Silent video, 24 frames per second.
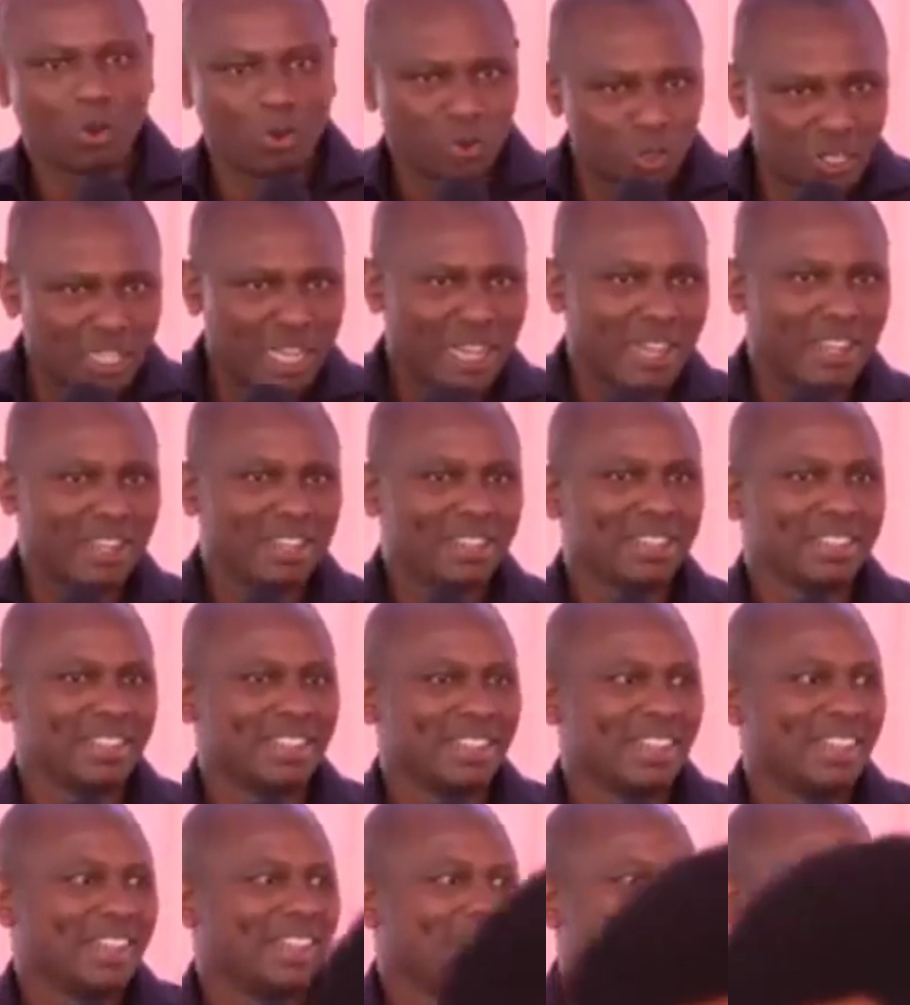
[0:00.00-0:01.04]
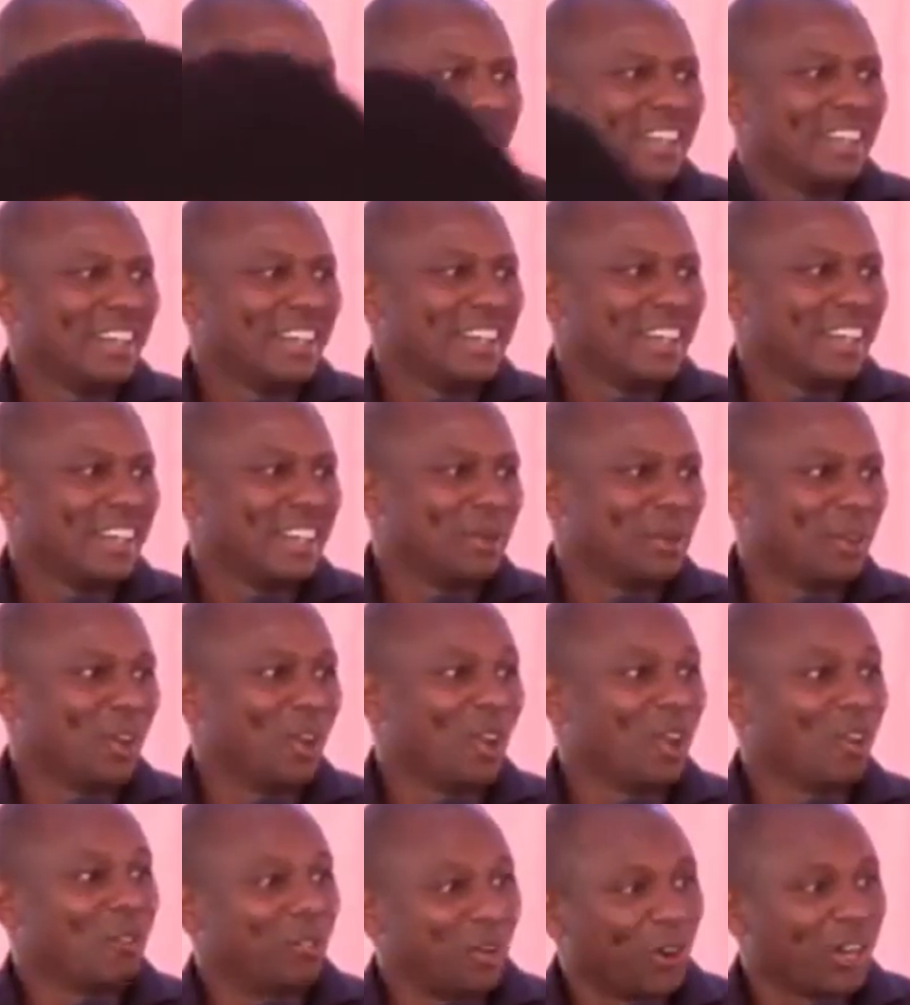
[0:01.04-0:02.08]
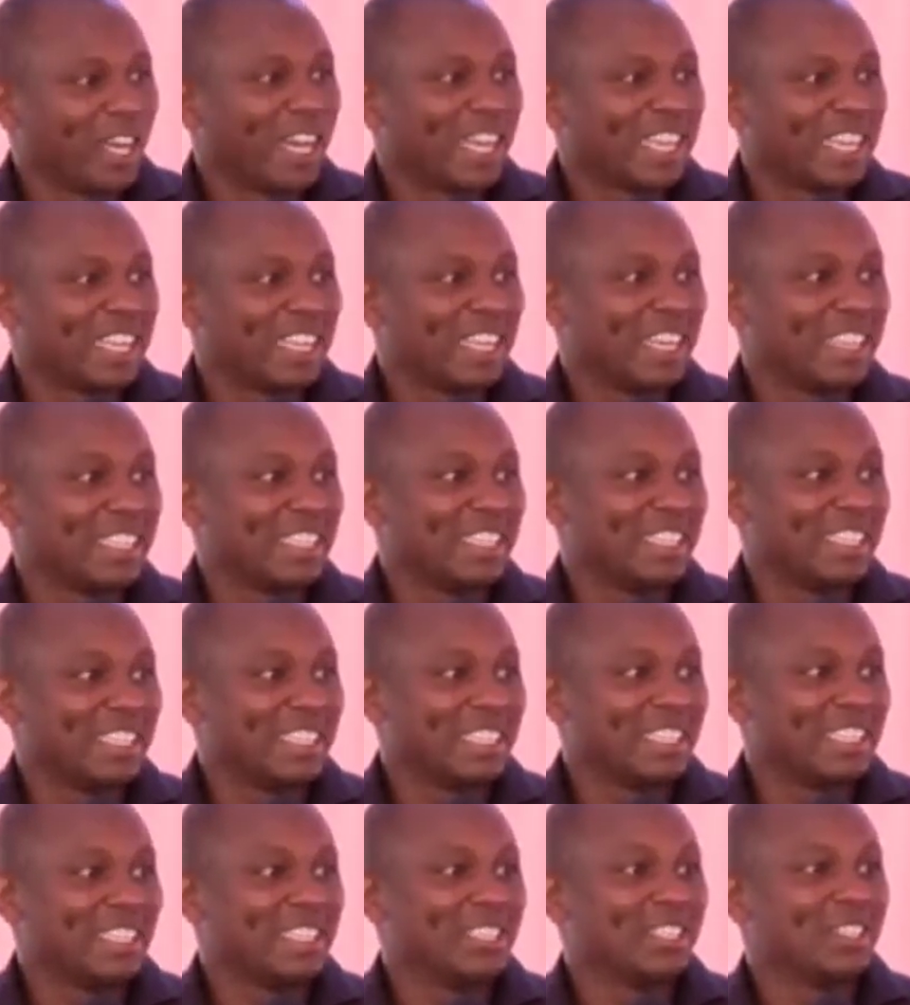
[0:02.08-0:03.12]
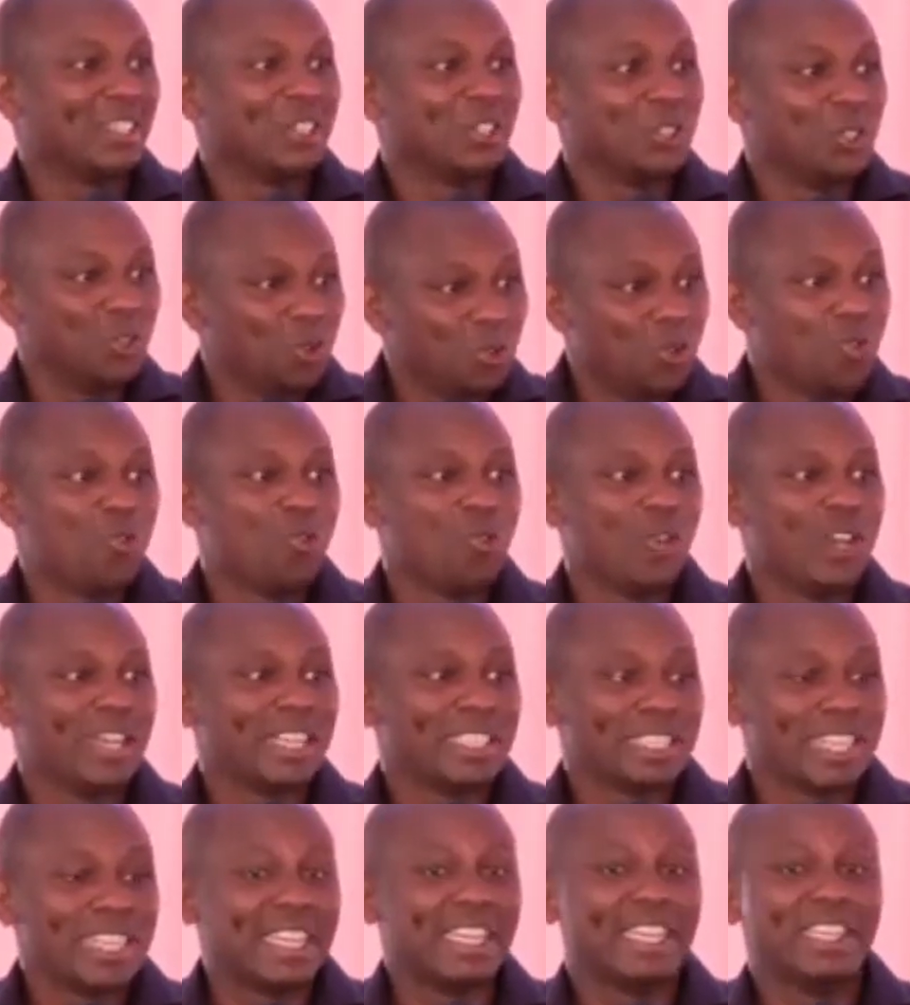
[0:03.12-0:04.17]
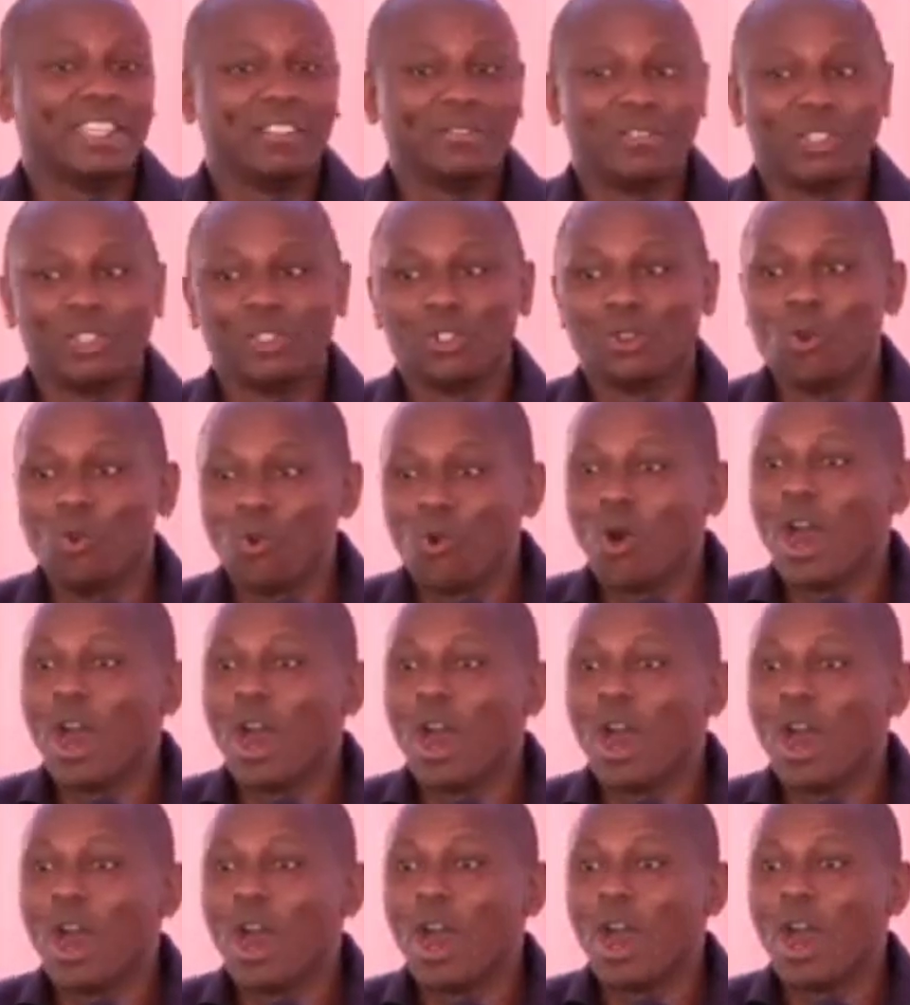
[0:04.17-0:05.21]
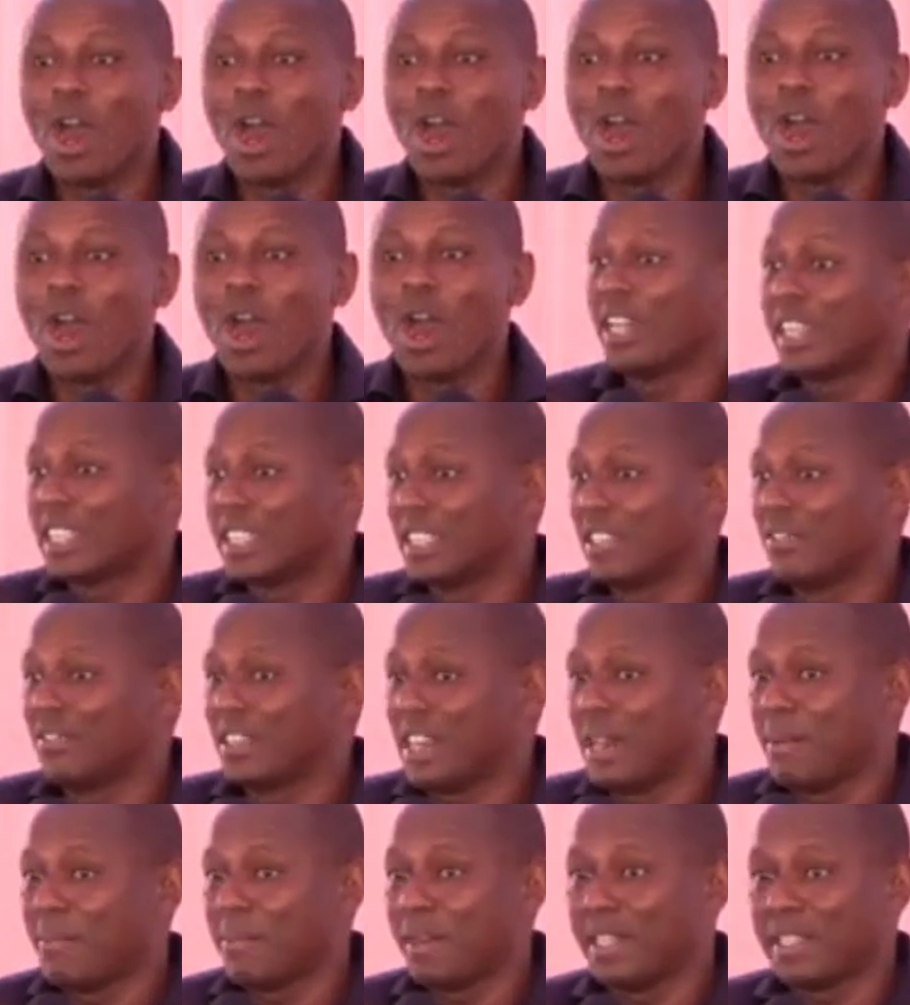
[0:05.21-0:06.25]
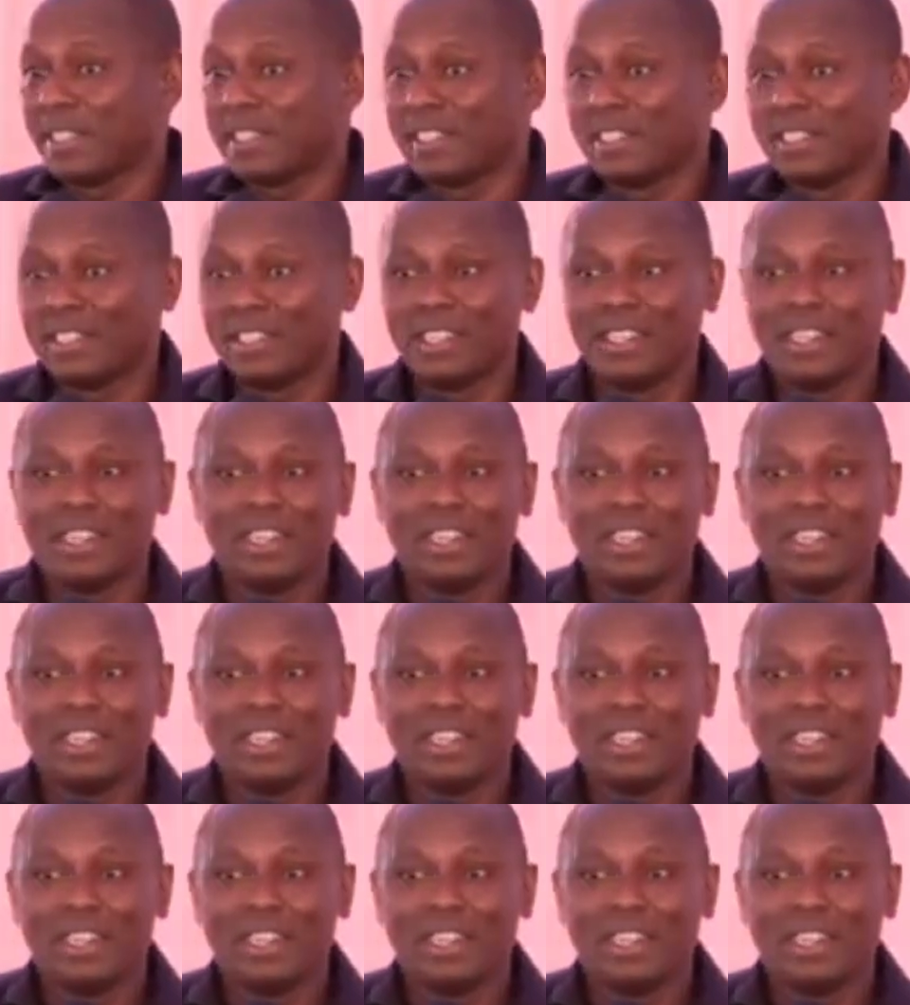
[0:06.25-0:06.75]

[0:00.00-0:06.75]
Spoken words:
Uja. And we all forget that it is you as an individual who adds to the collective numbers.